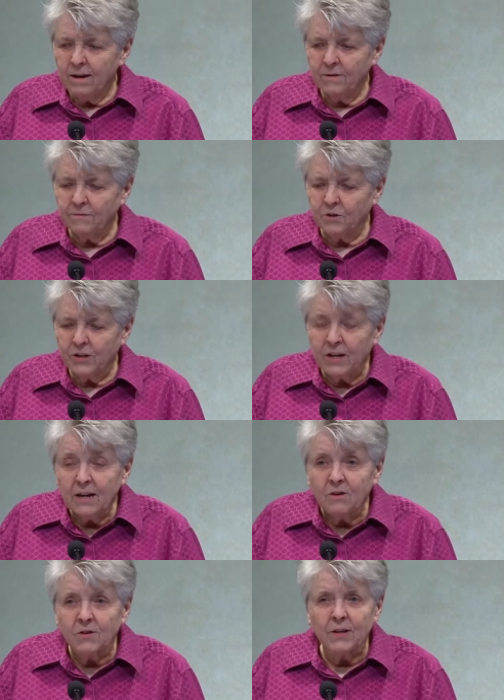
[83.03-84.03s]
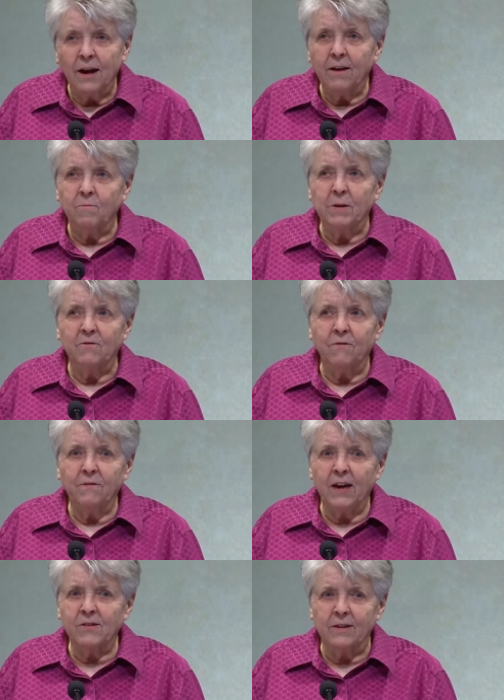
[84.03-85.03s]
For years, I have been
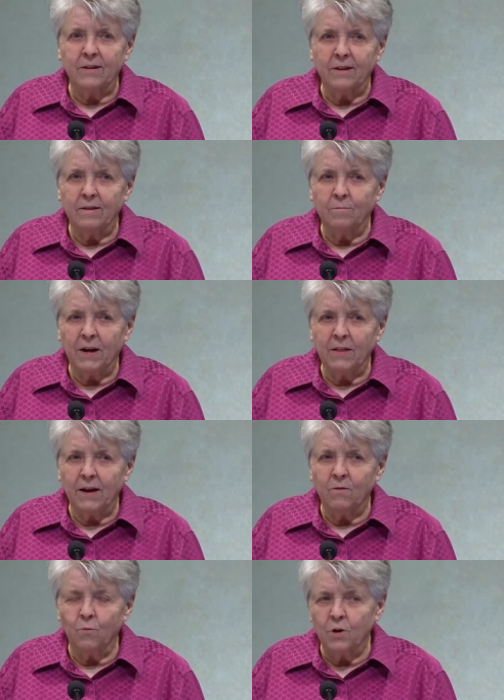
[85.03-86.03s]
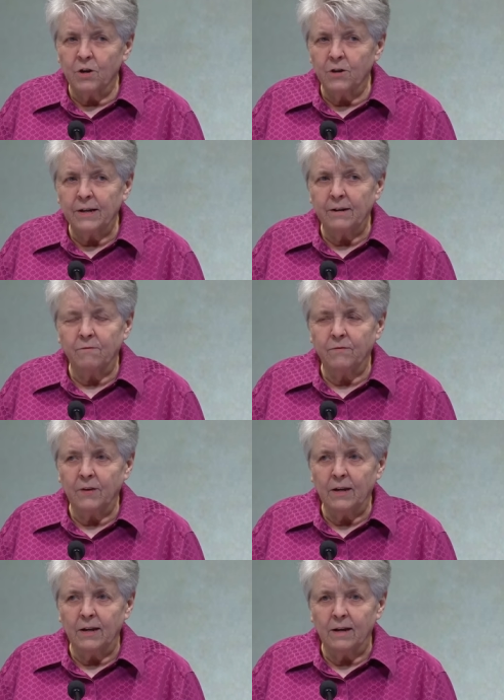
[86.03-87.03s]
fascinated by that word and
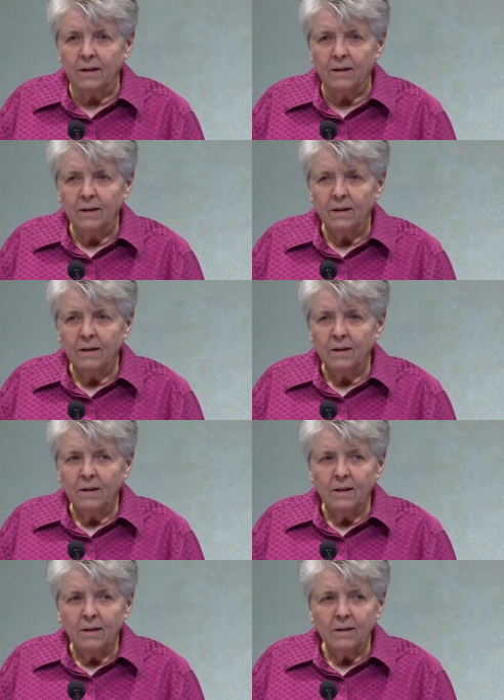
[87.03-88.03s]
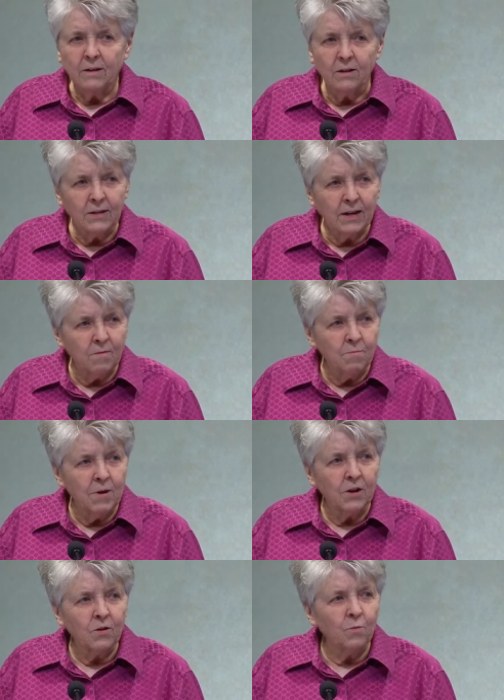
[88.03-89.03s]
feeling
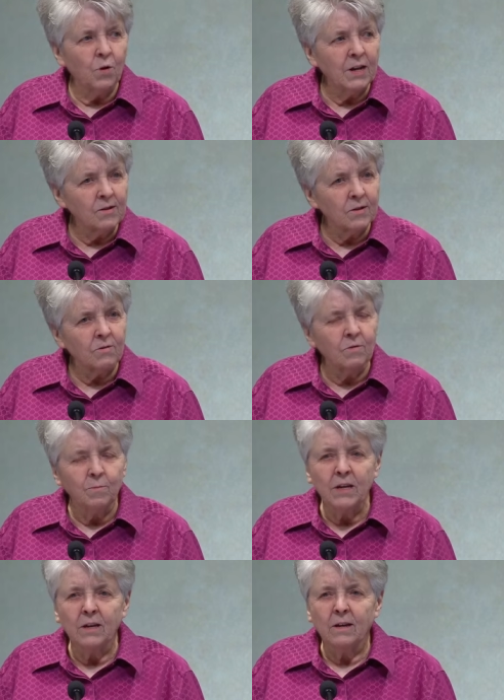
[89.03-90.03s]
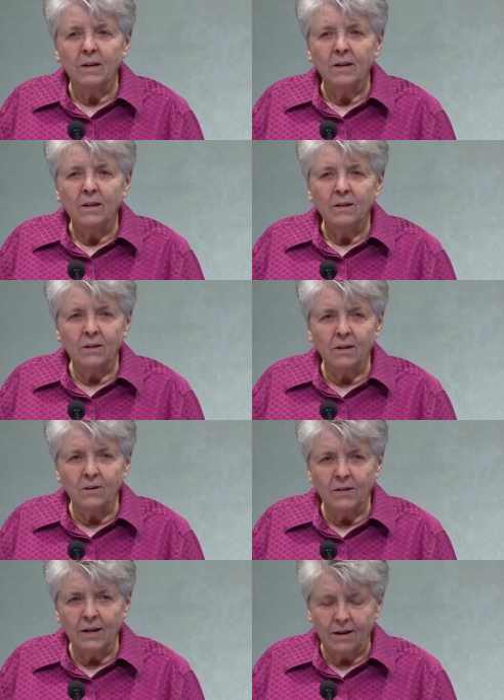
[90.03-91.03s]
contentment. What is it to be
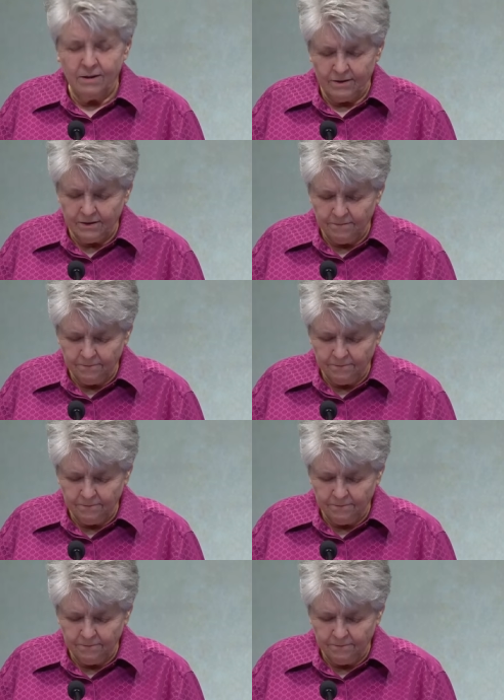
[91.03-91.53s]
content?